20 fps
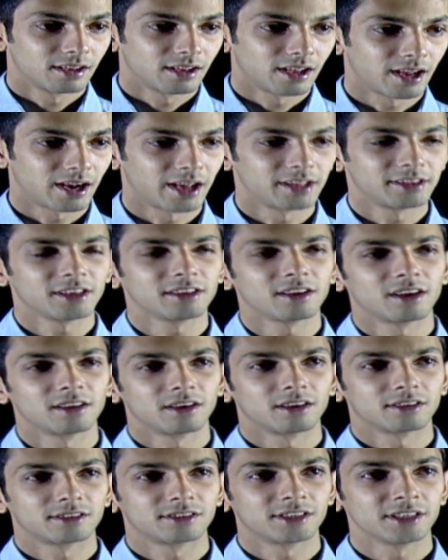I think
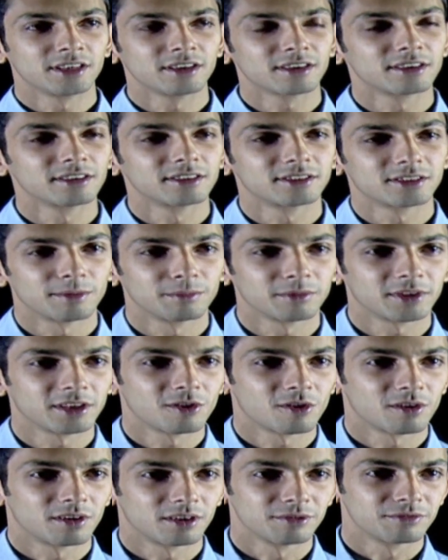sync is
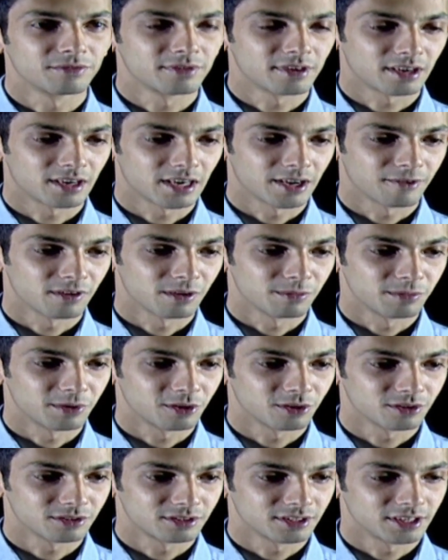something on a different level,
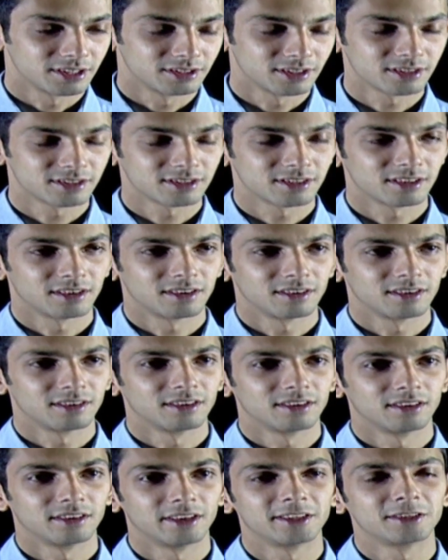because he just
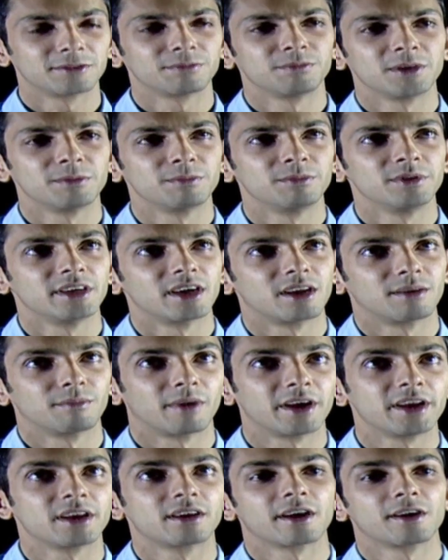lets me be, and
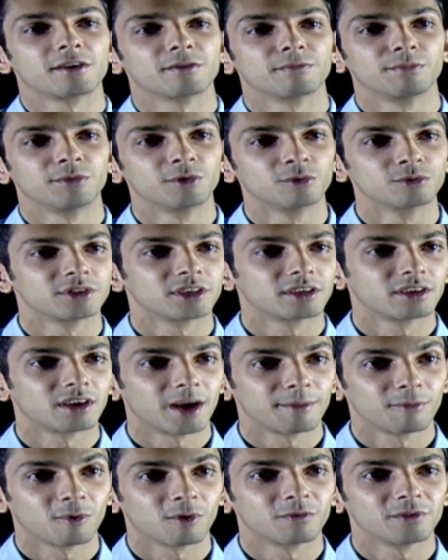my kind of music,
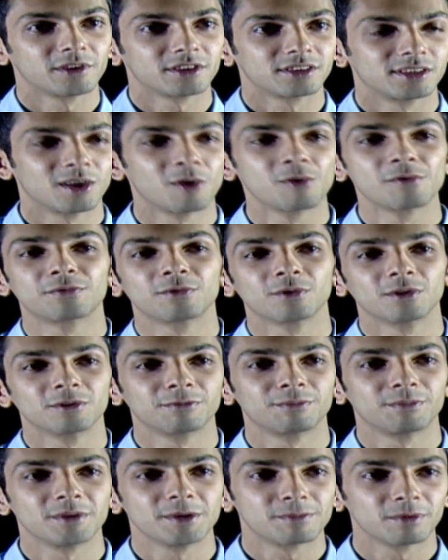I'm always doubtful
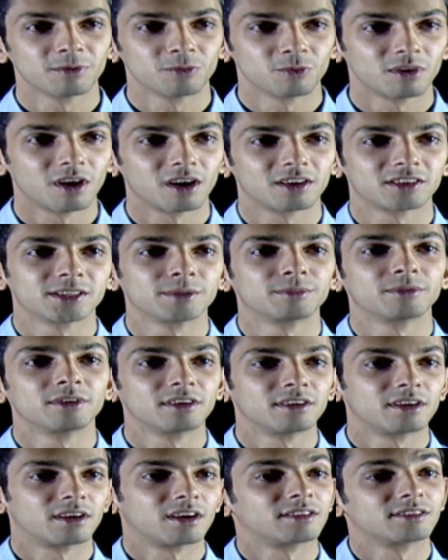if people would accept
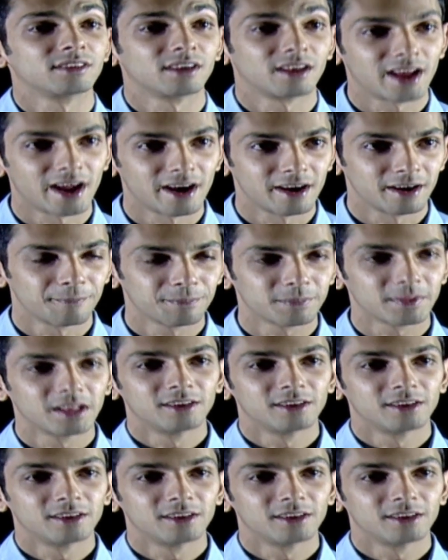it in another land.